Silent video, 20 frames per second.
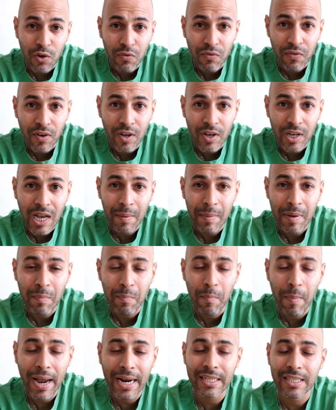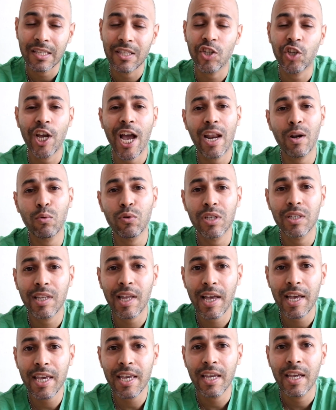you for coming back to the channel
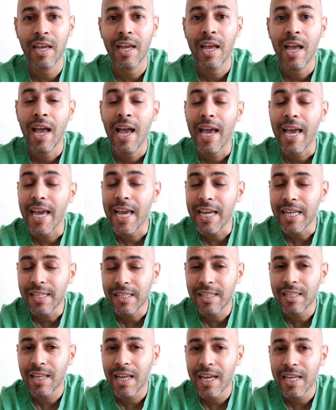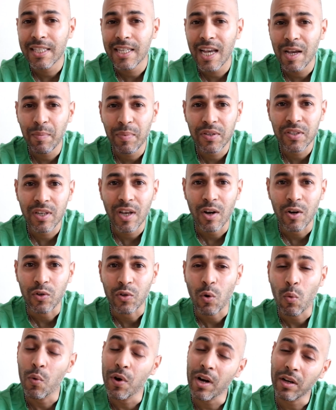today. In today's
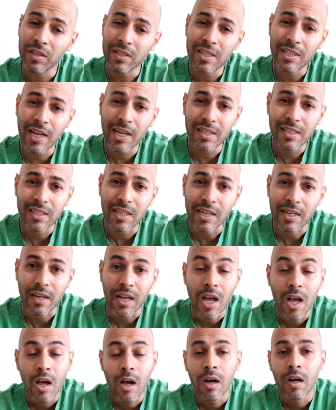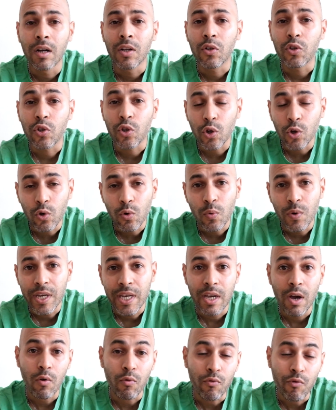episode, we are discussing, do
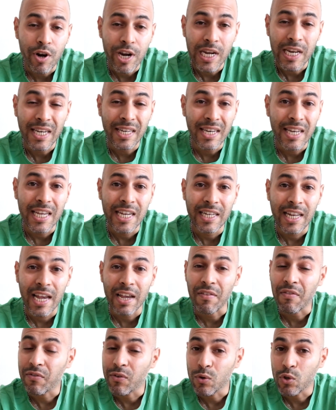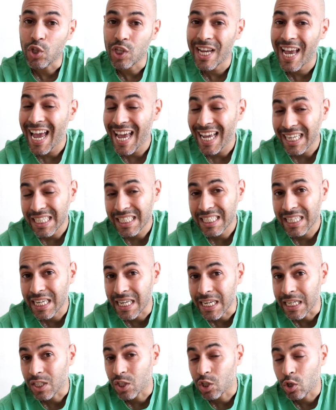we really need a Fuji
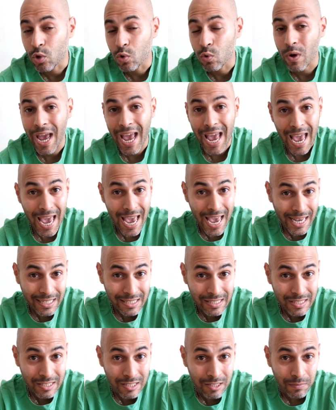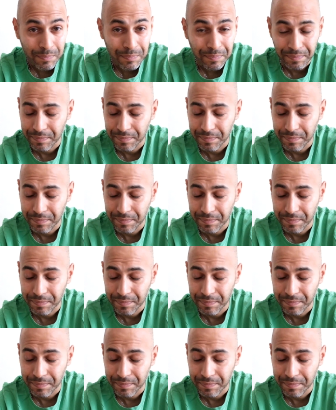XT-2s?